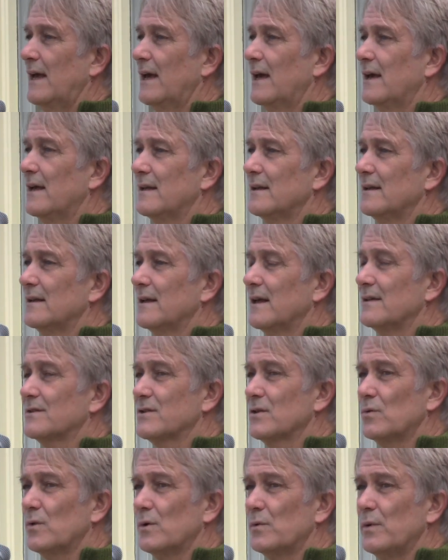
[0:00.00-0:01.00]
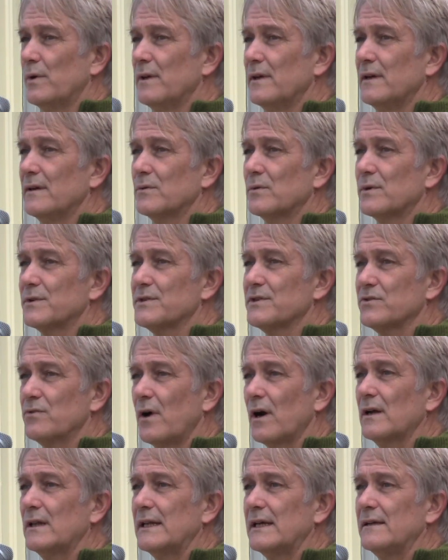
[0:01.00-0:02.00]
And so we're
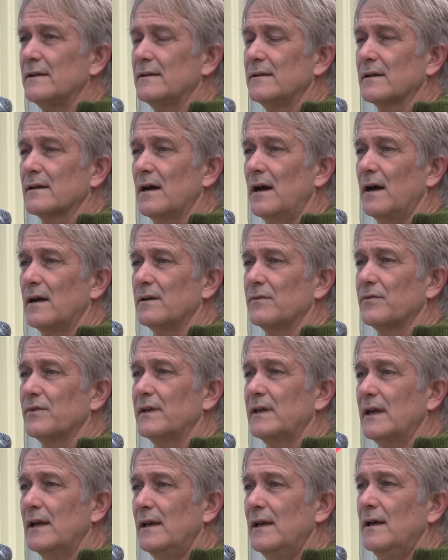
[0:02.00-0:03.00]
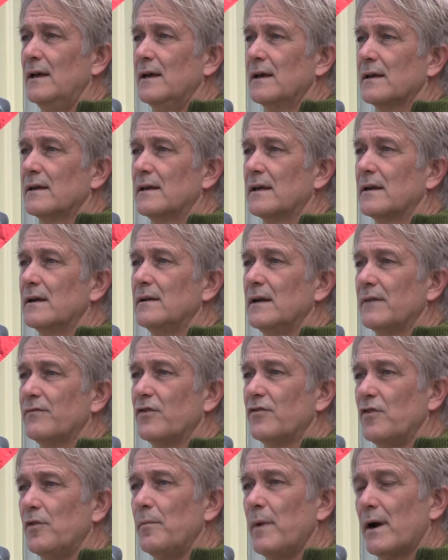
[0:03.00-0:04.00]
struggling to kind of get
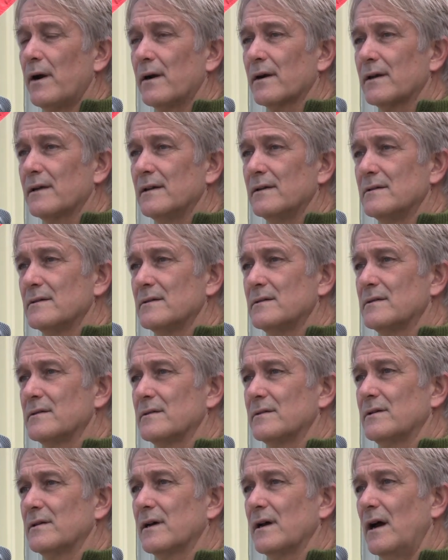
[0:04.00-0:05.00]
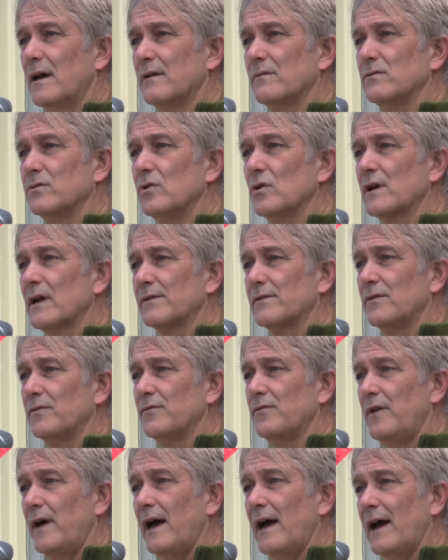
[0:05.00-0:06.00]
enough of Americans to kind of look at the
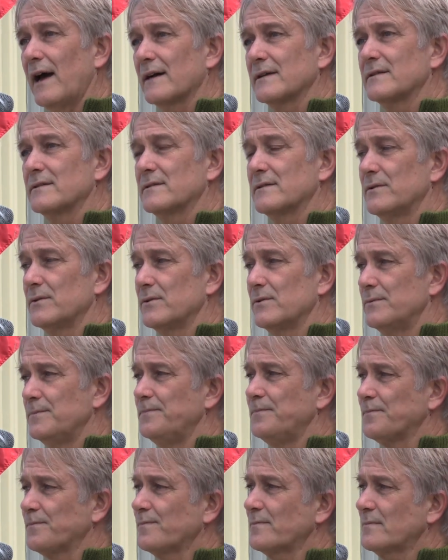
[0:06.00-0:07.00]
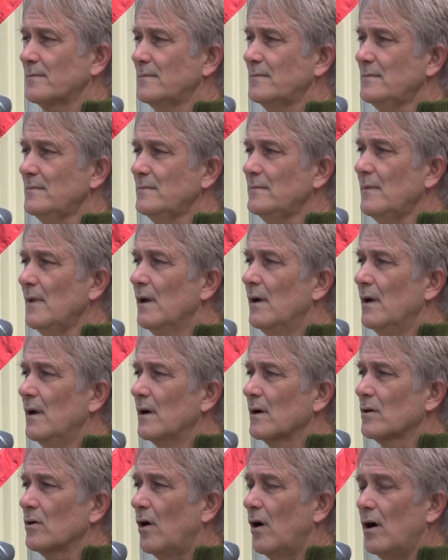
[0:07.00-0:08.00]
facts to
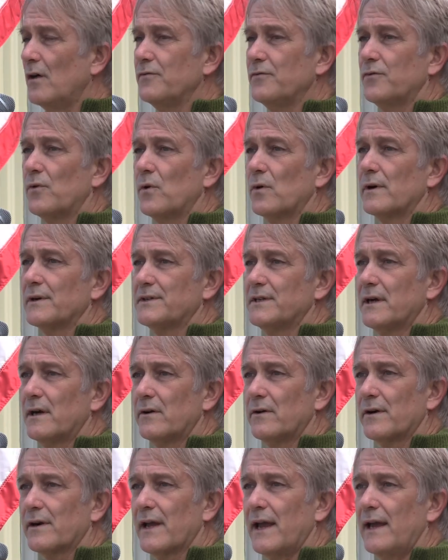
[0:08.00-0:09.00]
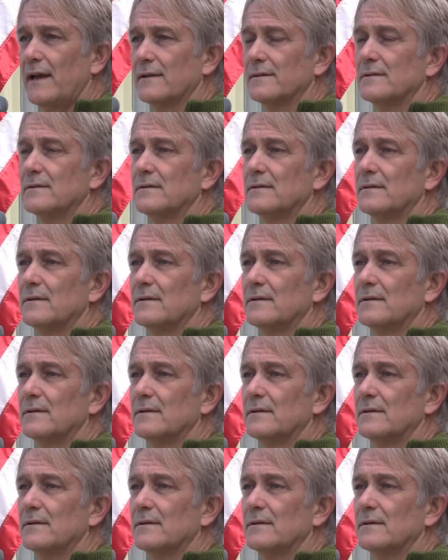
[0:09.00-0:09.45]
call for a terror gate,